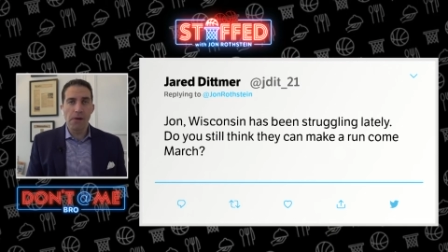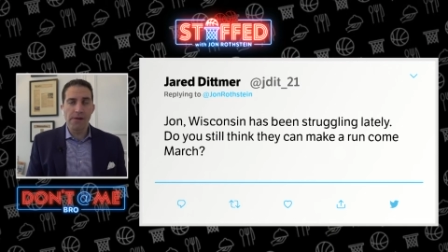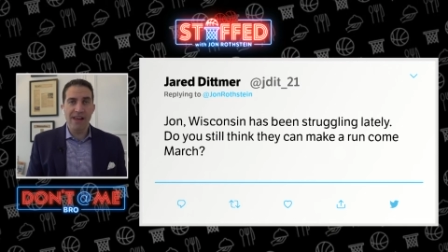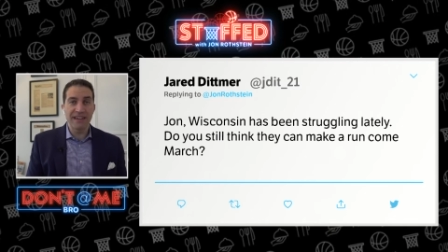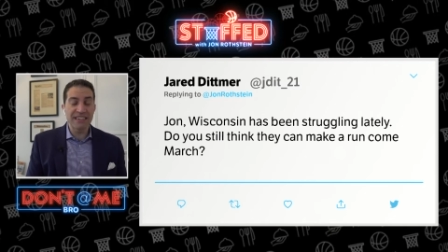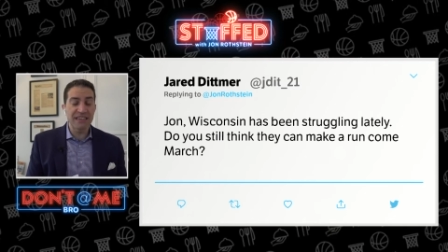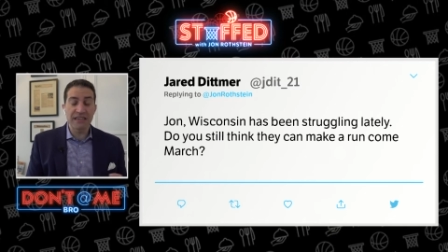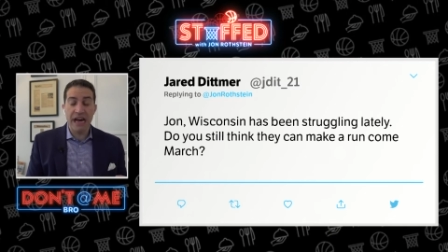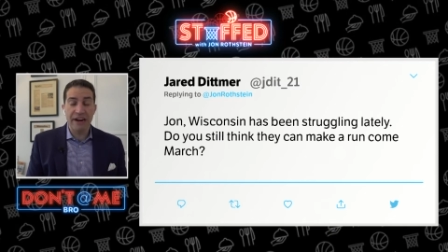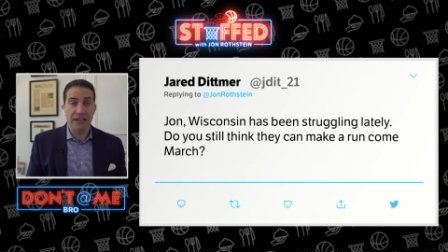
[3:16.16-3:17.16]
And this is
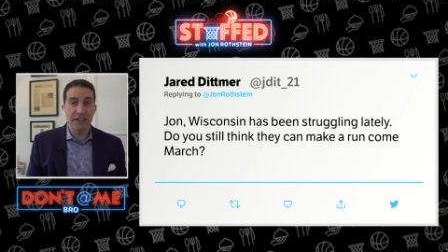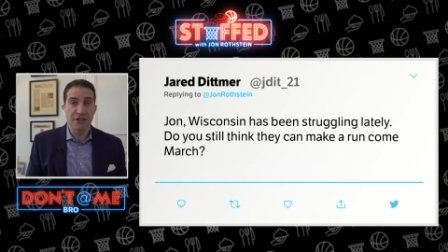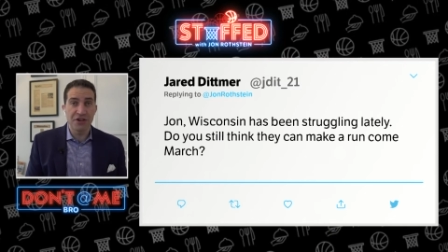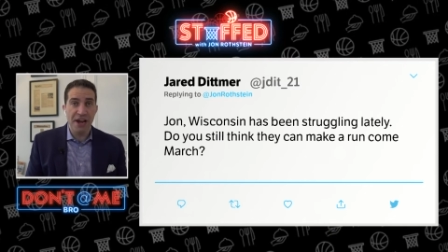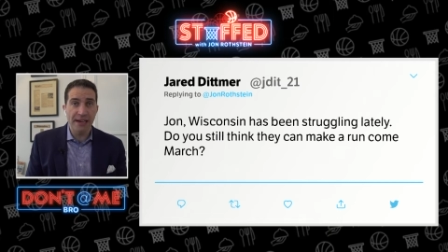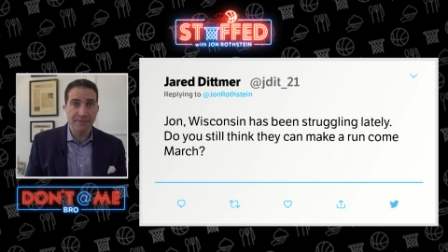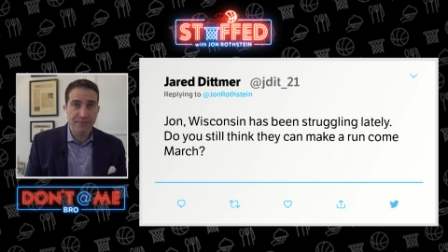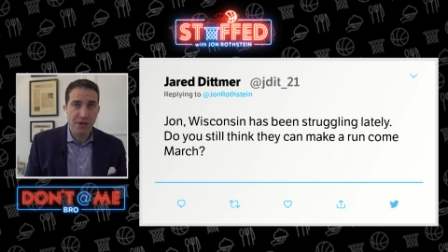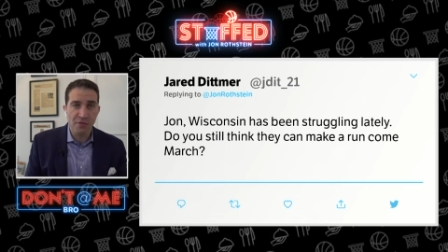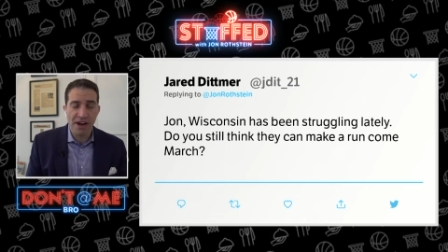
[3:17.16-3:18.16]
not a cliche.
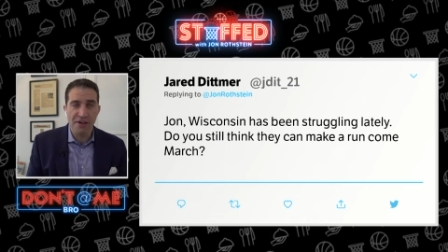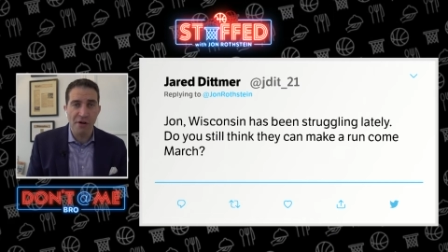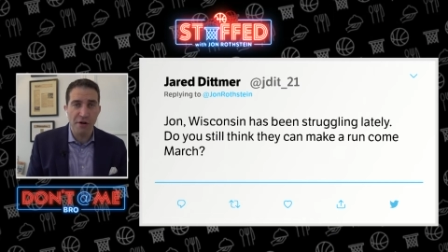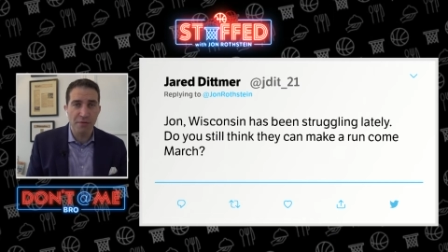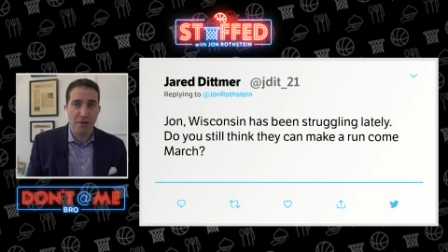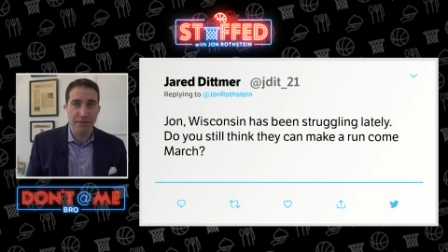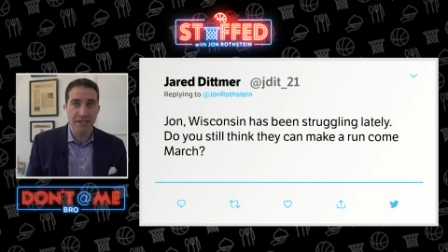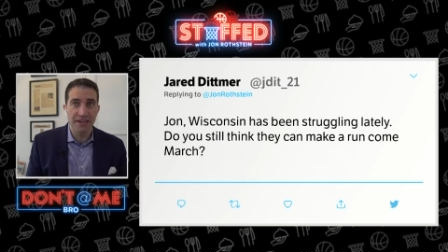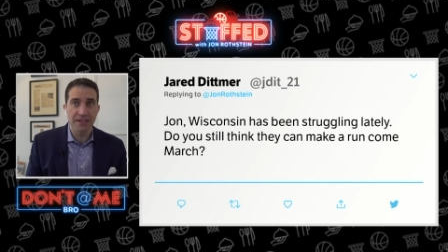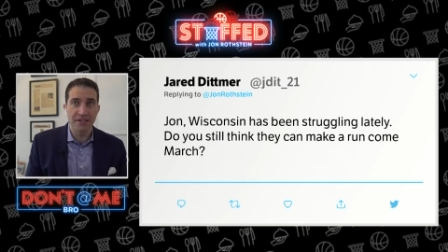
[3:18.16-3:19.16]
Greg Gard would probably
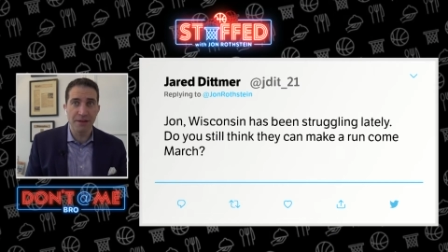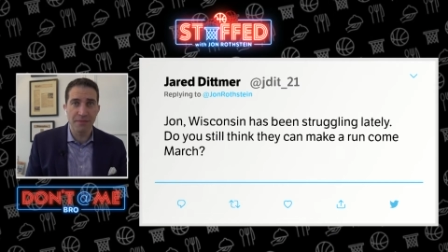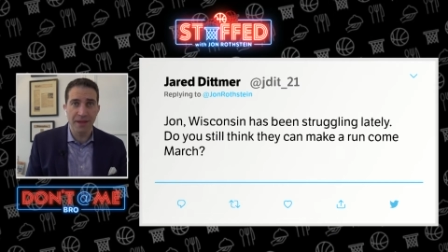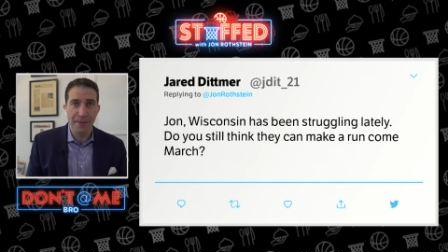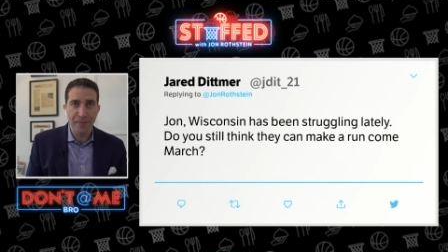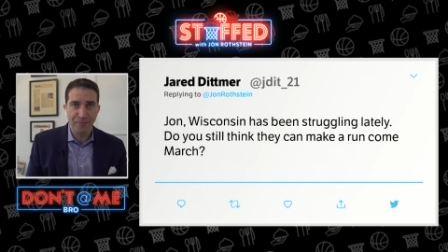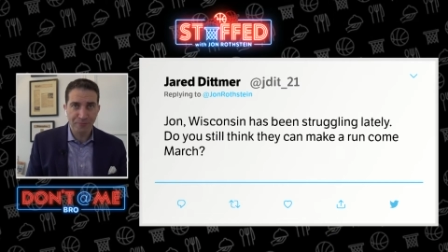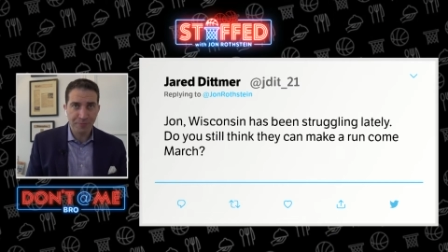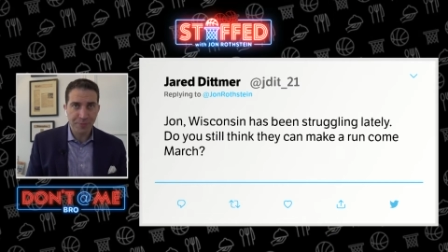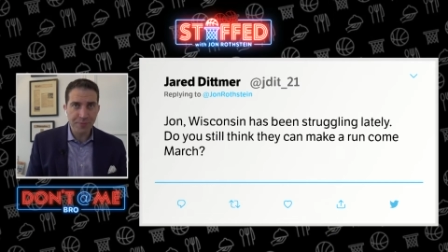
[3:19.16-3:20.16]
tell you the same thing.
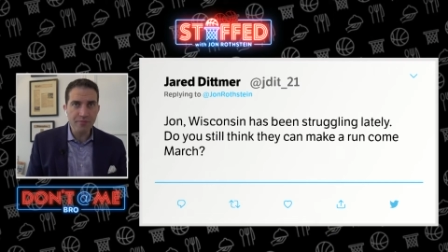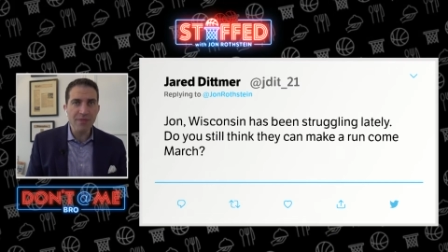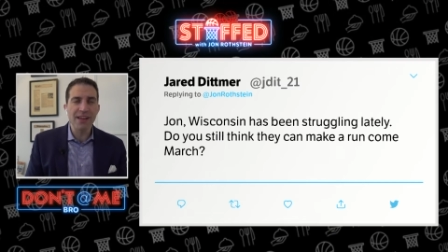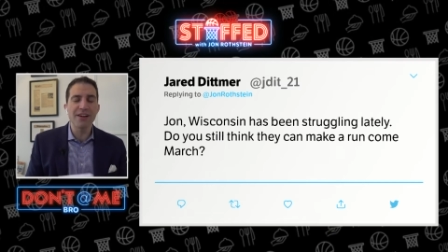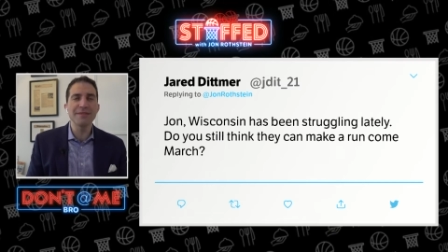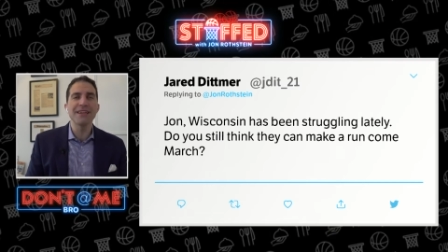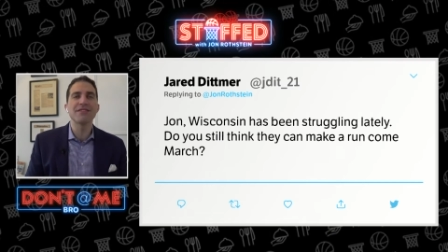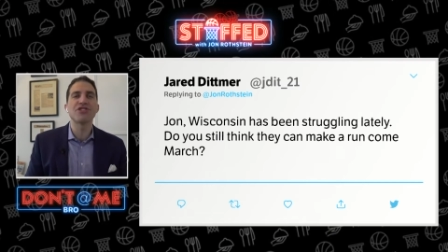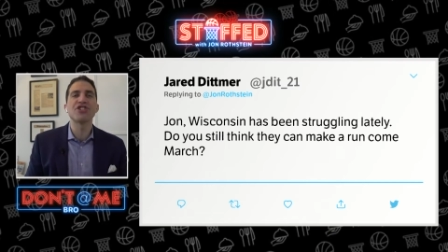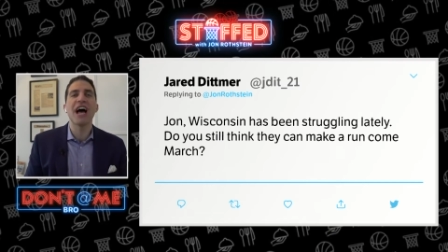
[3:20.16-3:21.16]
It comes down to
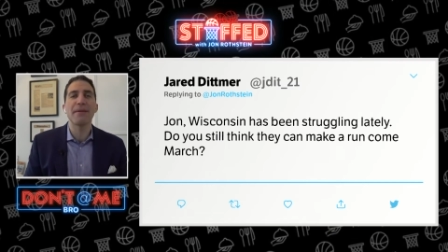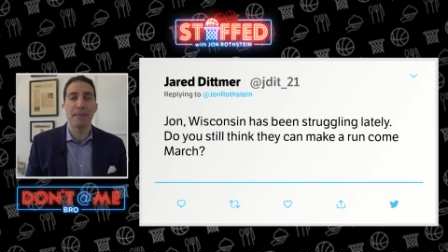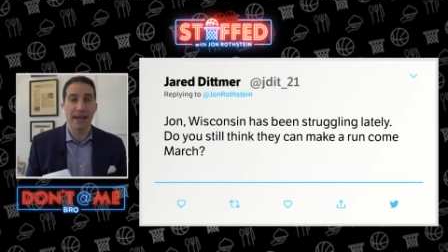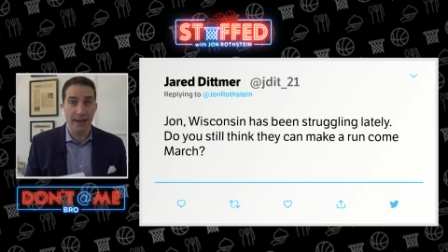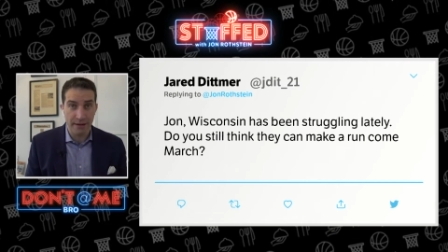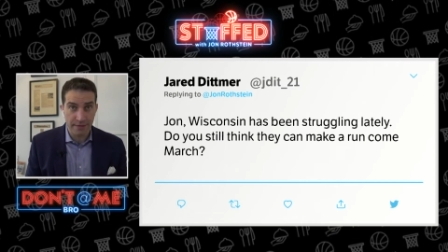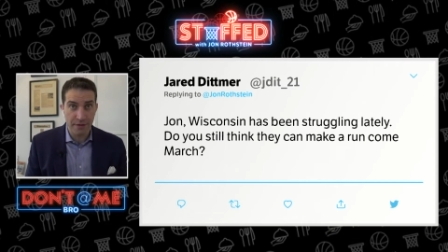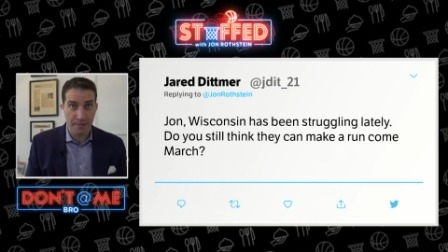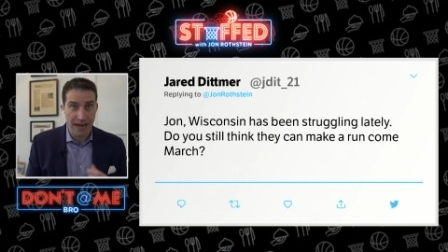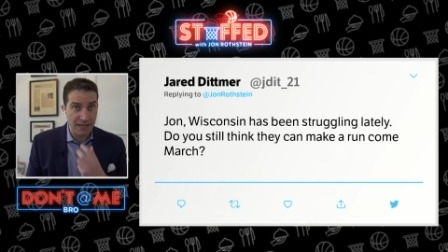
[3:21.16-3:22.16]
shot making for
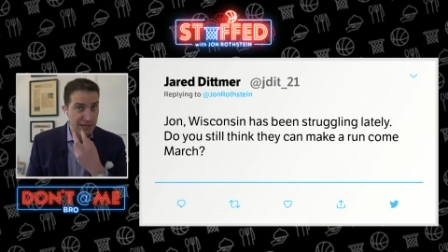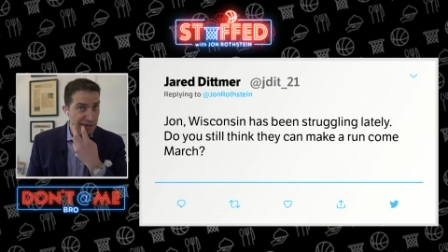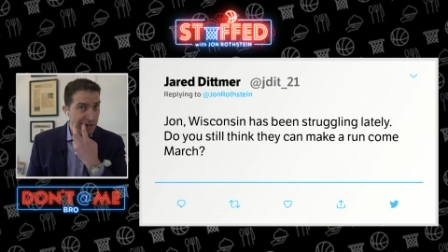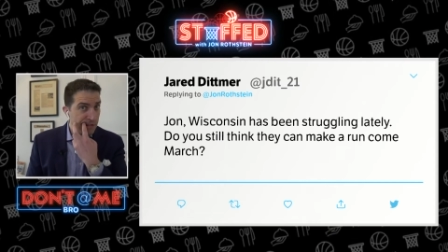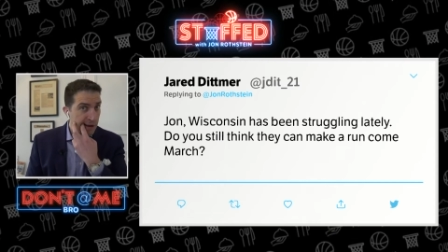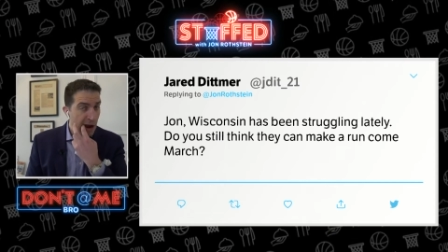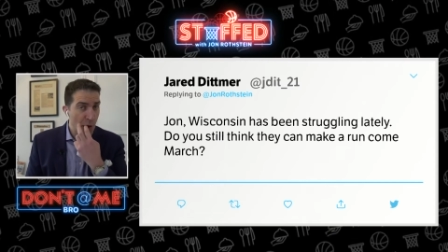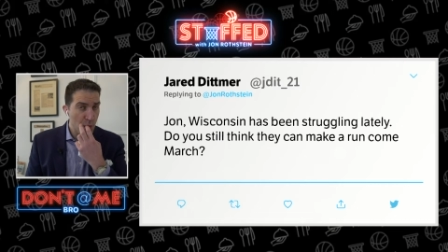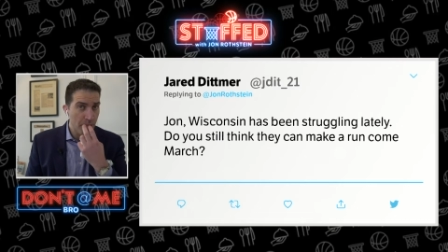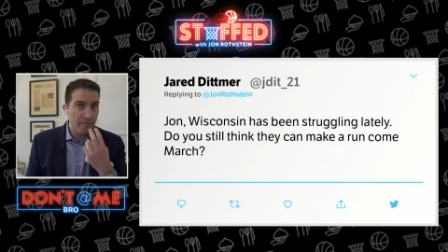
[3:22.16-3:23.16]
the Badgers.
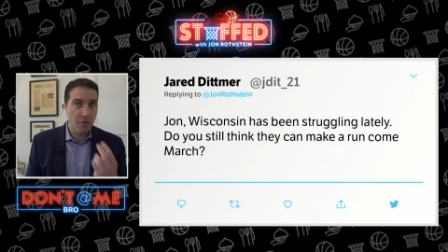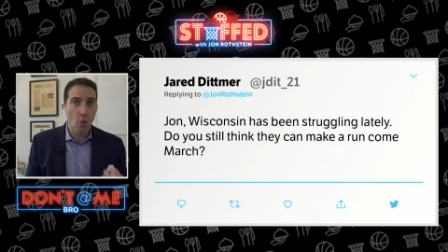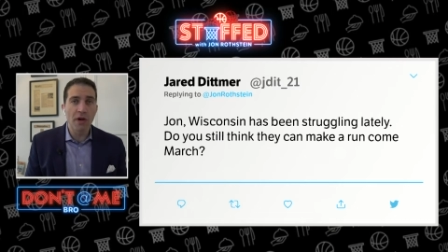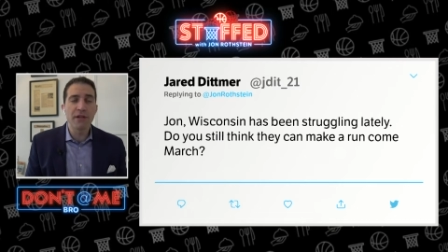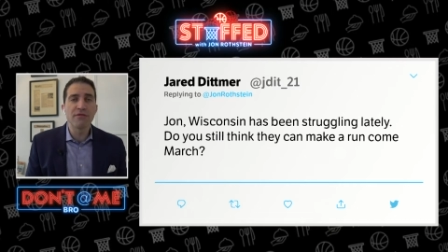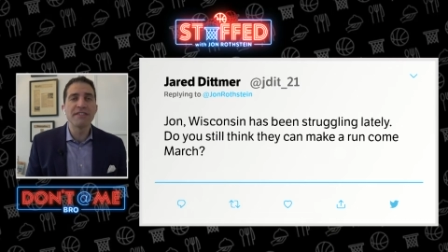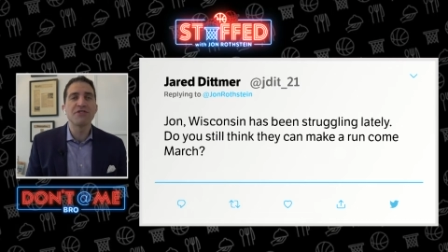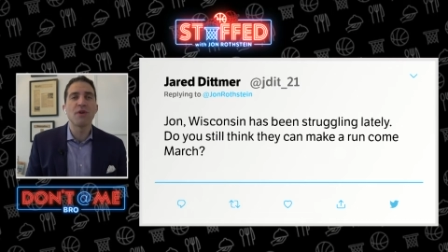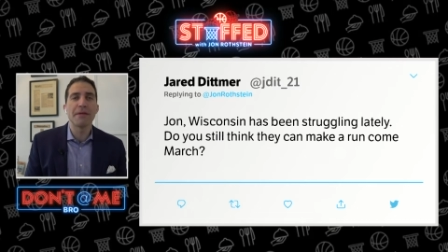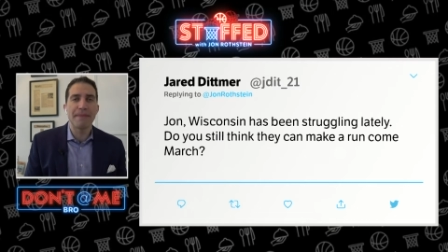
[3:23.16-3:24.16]
One of the reasons
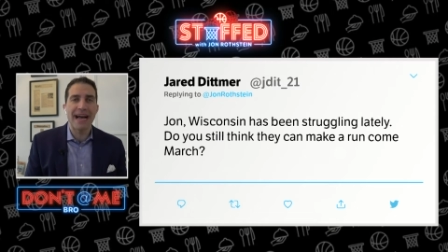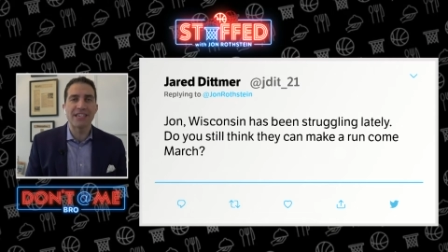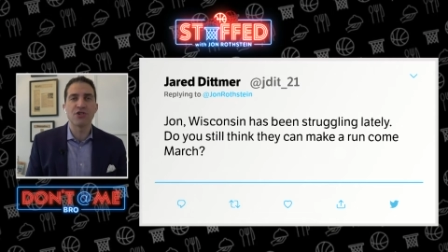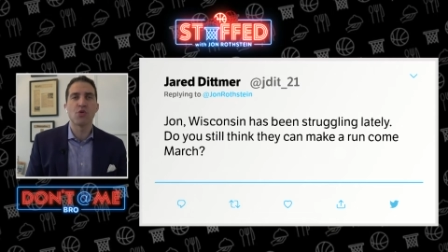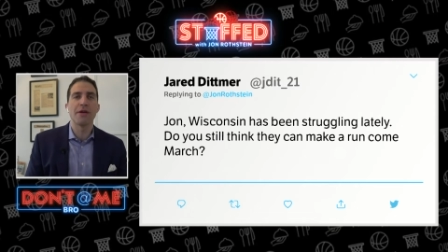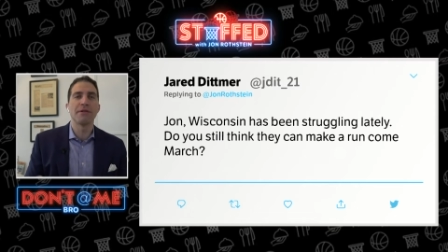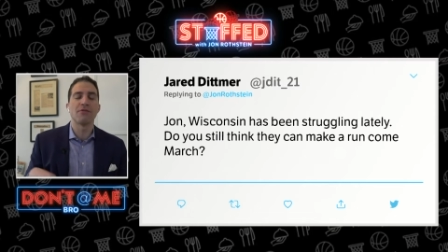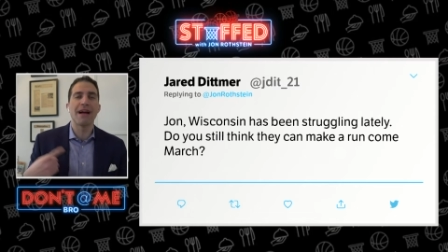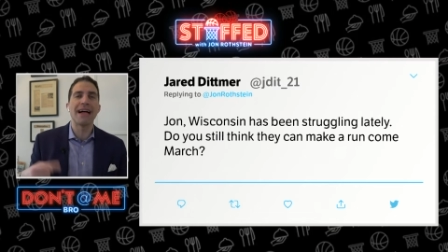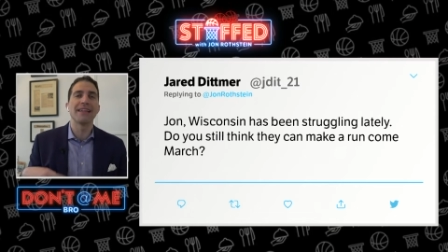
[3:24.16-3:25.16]
why the Badgers were able to
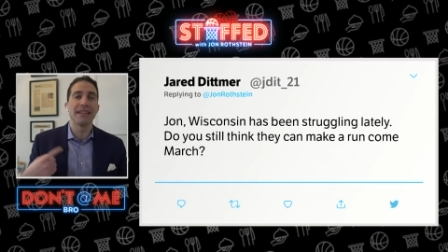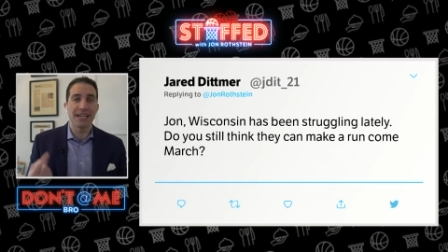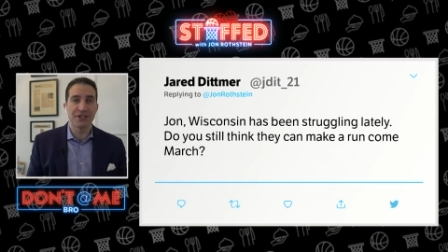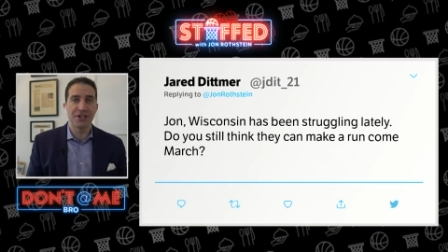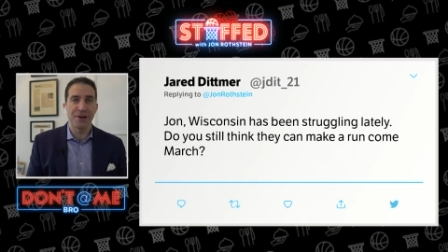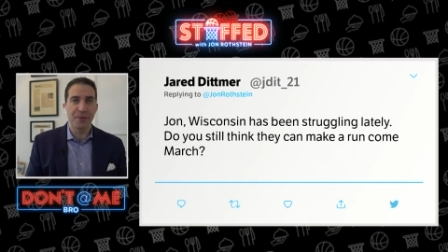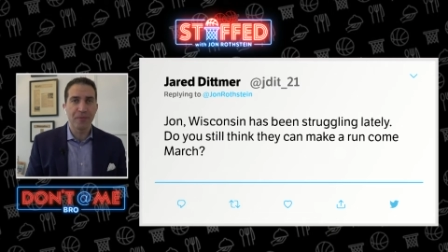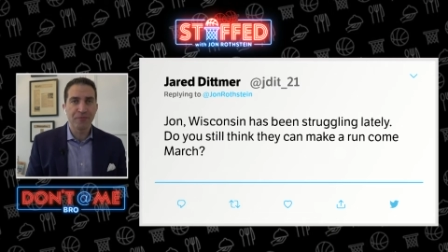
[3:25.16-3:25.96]
rally last year